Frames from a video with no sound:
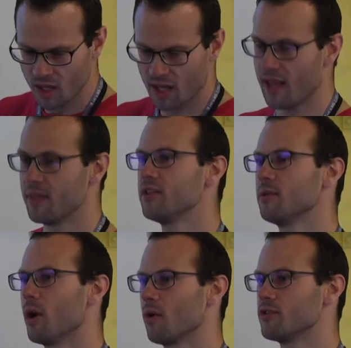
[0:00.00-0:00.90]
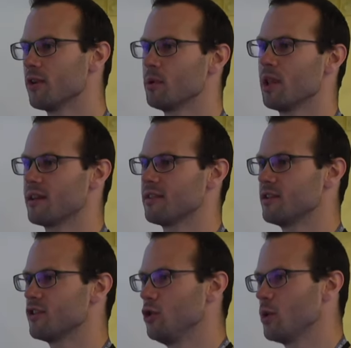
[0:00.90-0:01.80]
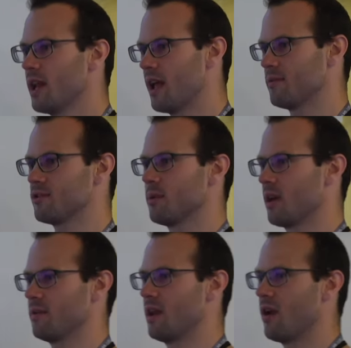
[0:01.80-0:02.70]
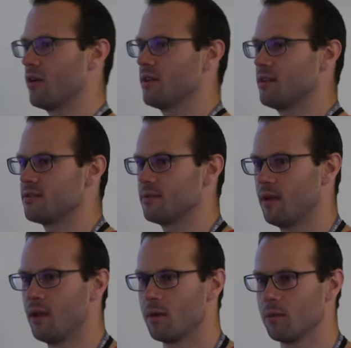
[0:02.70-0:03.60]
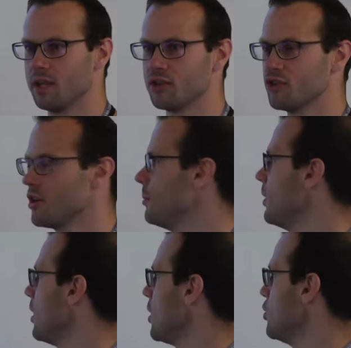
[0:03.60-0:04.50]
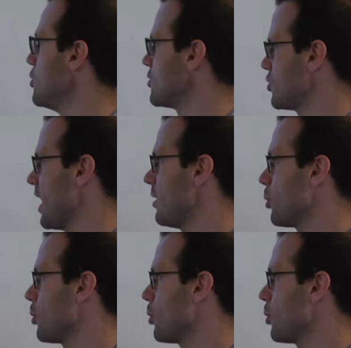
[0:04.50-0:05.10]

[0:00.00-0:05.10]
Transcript: And then to model subclassing so you can have some kind of inheritance relationship, you just chain the